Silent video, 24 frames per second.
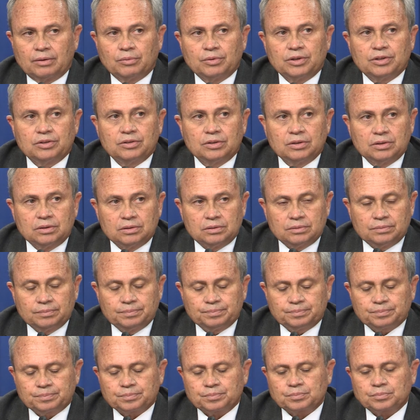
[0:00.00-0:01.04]
a return
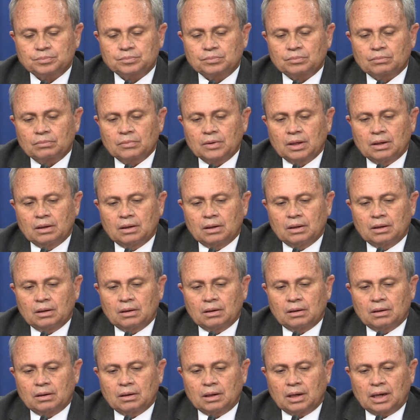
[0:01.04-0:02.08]

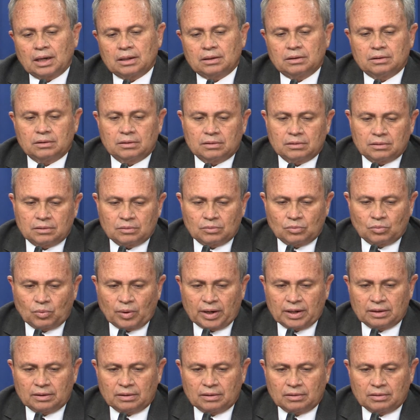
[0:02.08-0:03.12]
And
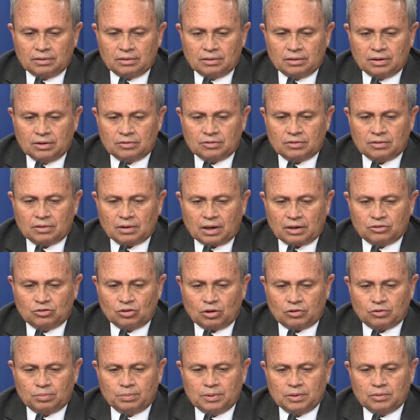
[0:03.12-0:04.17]
when this
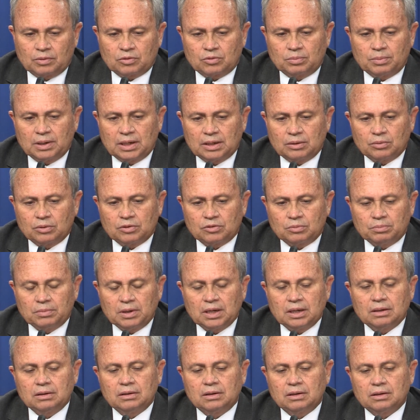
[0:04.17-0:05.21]
adjustment was made, it was
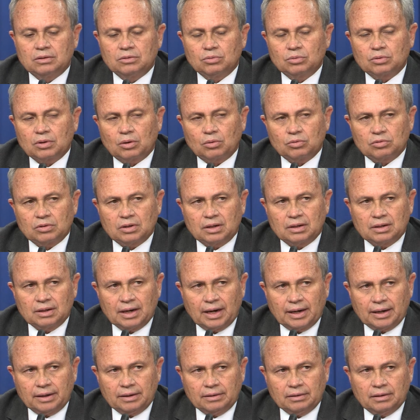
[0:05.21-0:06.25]
made in two thousand
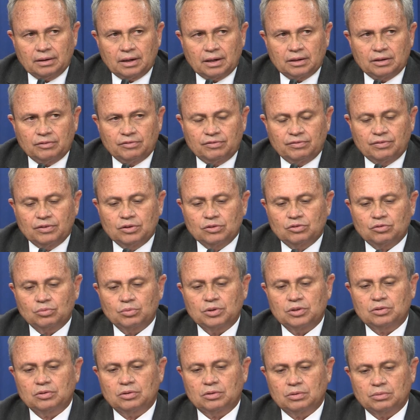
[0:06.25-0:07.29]
nine, and the first
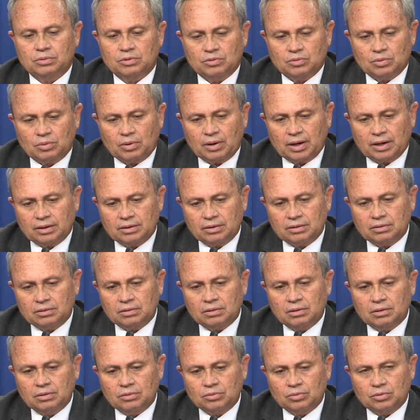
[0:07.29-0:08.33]
return was required in
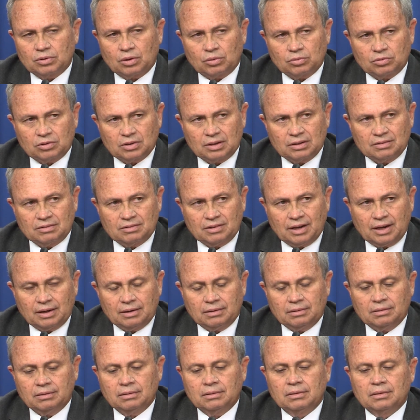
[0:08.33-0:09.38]
two thousand
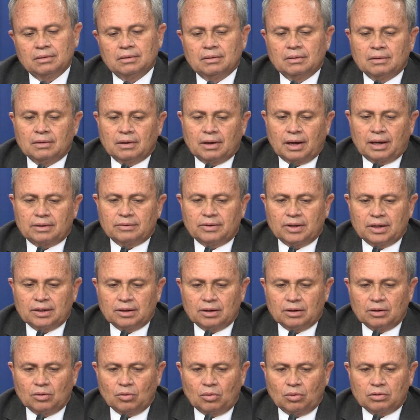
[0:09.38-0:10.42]
ten. And then
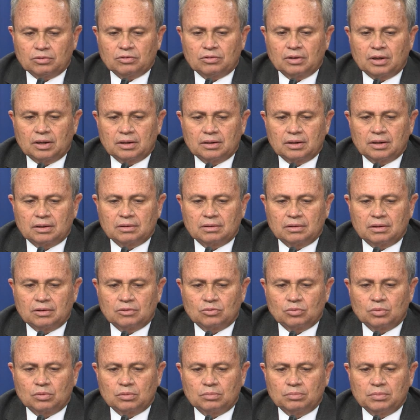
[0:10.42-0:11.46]
the law said that
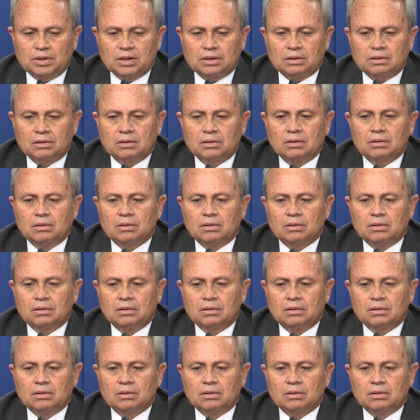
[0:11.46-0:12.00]
this would be